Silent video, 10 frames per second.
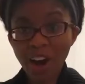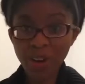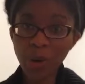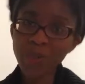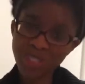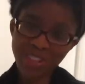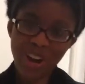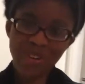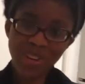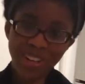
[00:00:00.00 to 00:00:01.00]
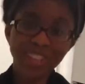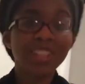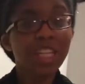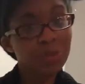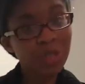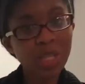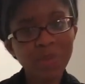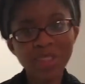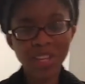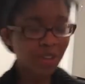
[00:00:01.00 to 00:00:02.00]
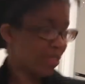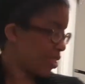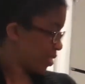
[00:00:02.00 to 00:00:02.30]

Our oats are now ready. Let's put them in the oven.